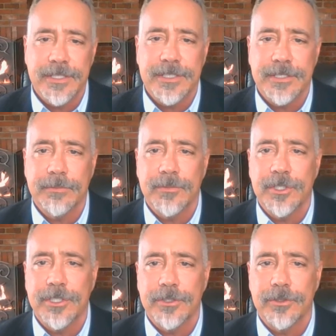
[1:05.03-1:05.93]
system
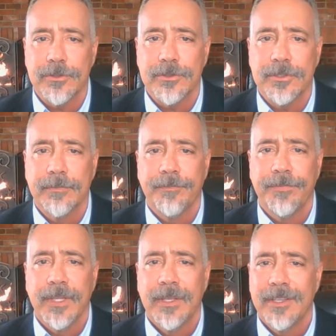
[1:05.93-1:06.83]
to use.
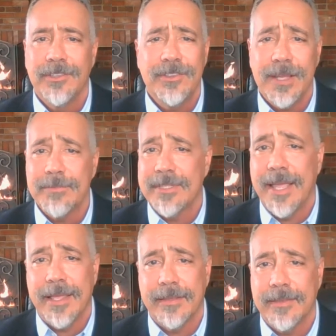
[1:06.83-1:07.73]
Your job's
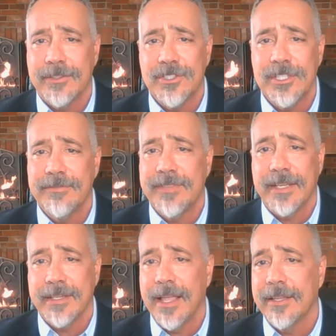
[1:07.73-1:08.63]
not the chief
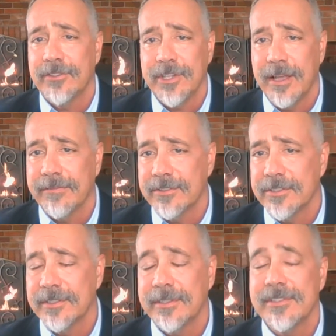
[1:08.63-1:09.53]
technology
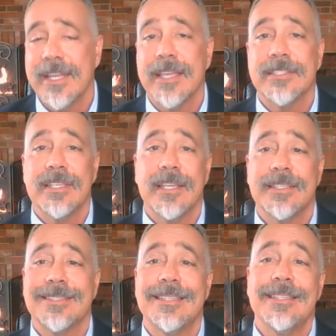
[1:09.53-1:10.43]
officer. It does not say
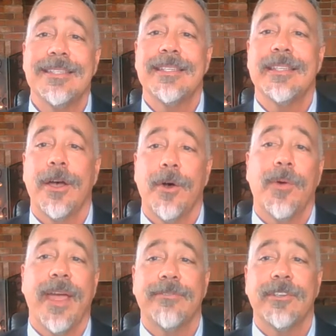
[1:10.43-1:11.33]

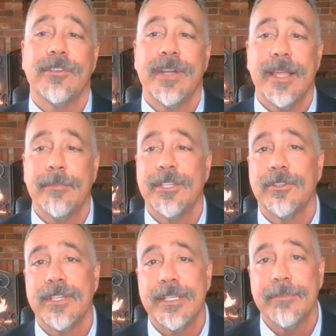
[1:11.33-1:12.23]
CTO after your name in
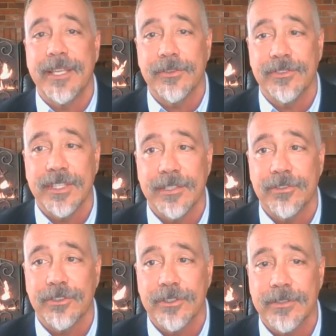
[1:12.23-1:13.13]
your email
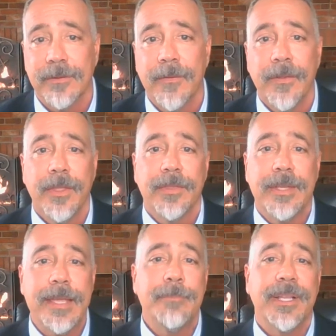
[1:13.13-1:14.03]
signature. The
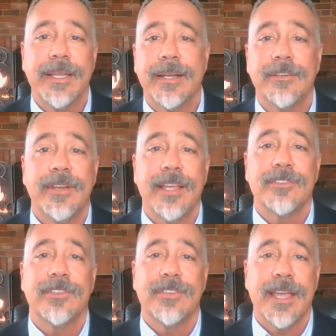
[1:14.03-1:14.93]
nameplate on your
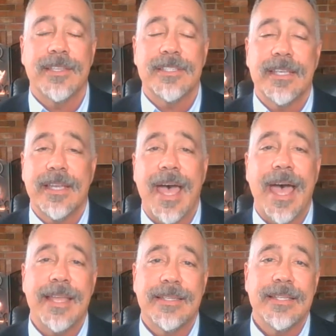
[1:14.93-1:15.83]
desk does not say
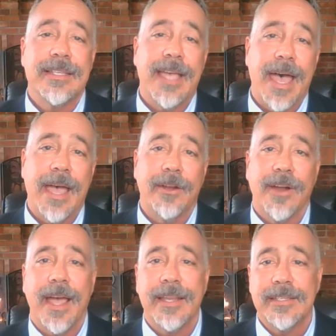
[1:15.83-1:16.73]
IT guy
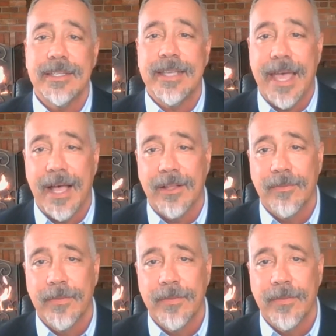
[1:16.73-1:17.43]
or IT gal.